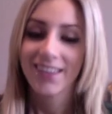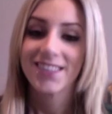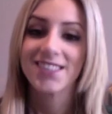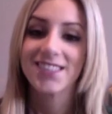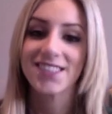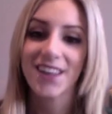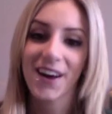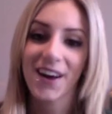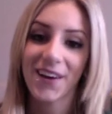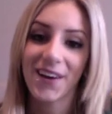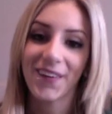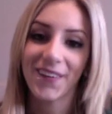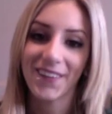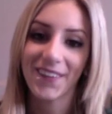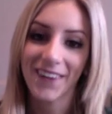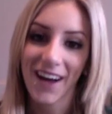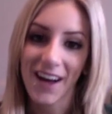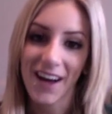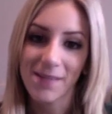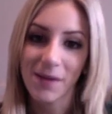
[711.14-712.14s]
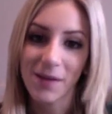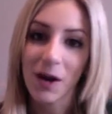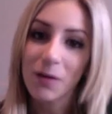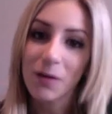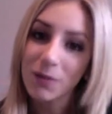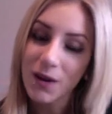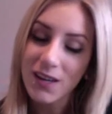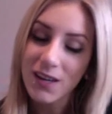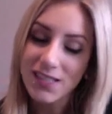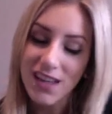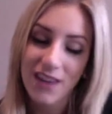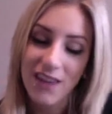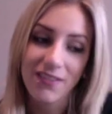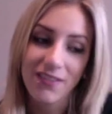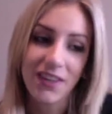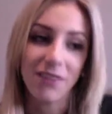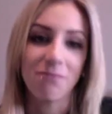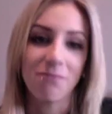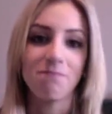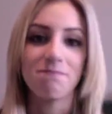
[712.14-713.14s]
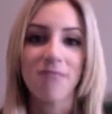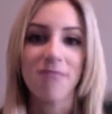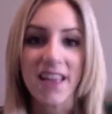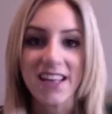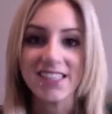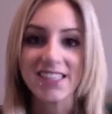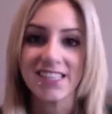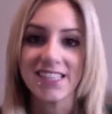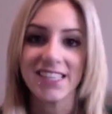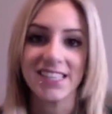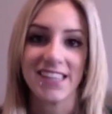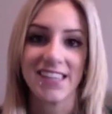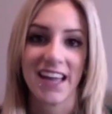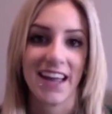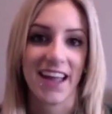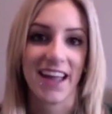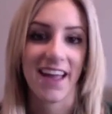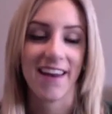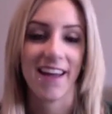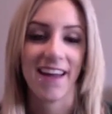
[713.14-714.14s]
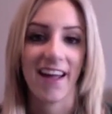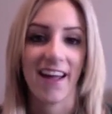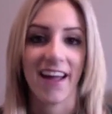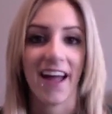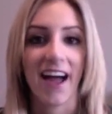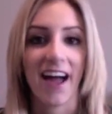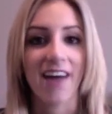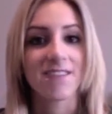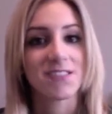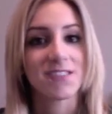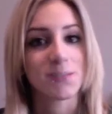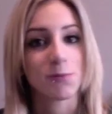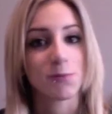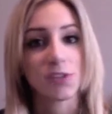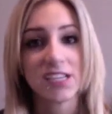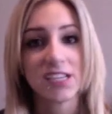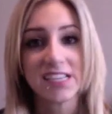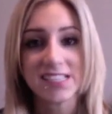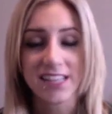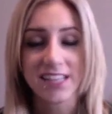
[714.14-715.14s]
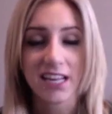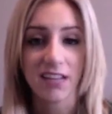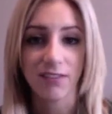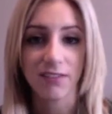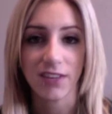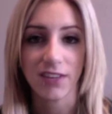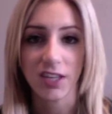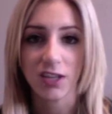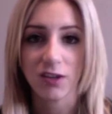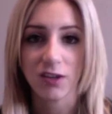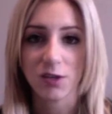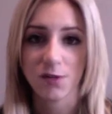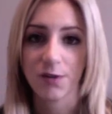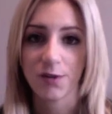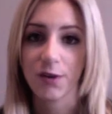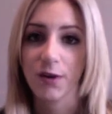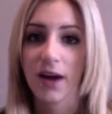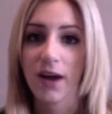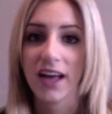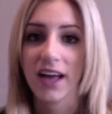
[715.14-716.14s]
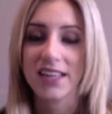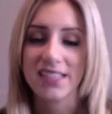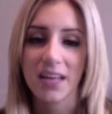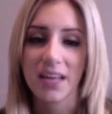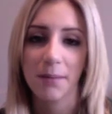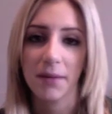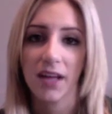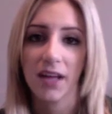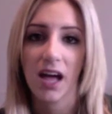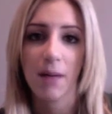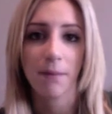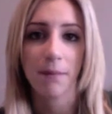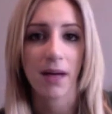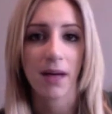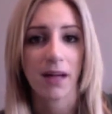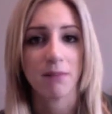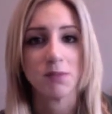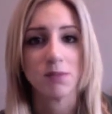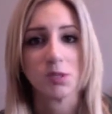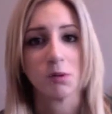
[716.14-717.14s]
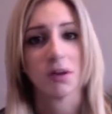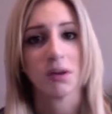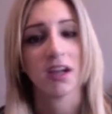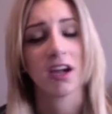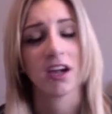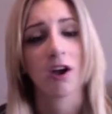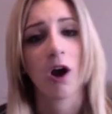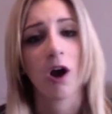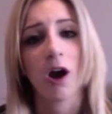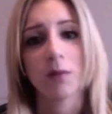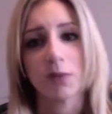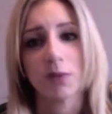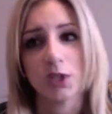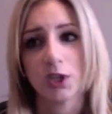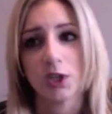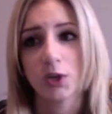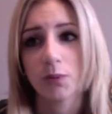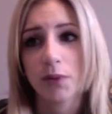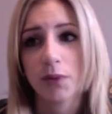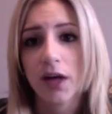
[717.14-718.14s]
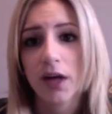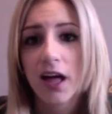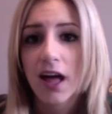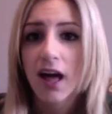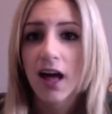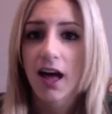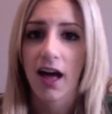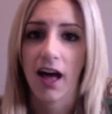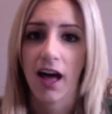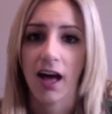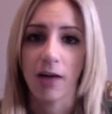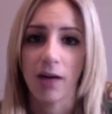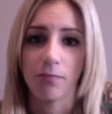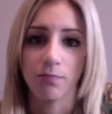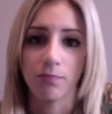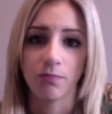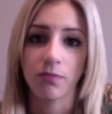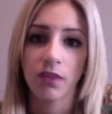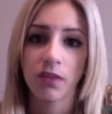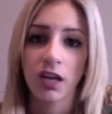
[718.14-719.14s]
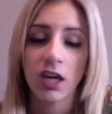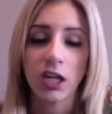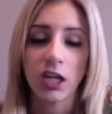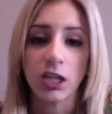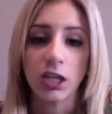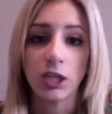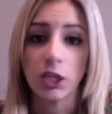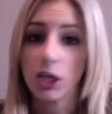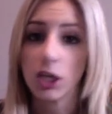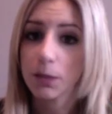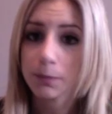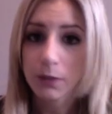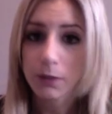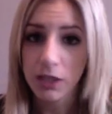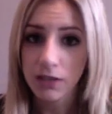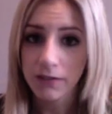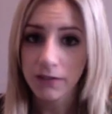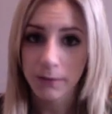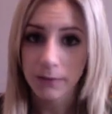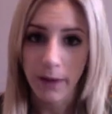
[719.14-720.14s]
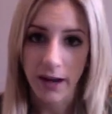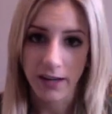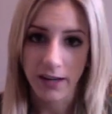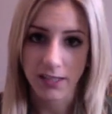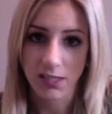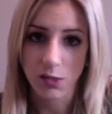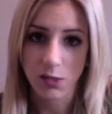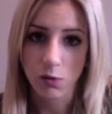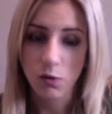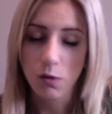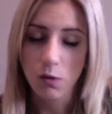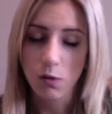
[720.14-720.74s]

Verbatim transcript: So um, I hope you guys are having an amazing day, and I have some really exciting videos for you guys coming up. I'm doing a Karmaloop um, lookbook for back to school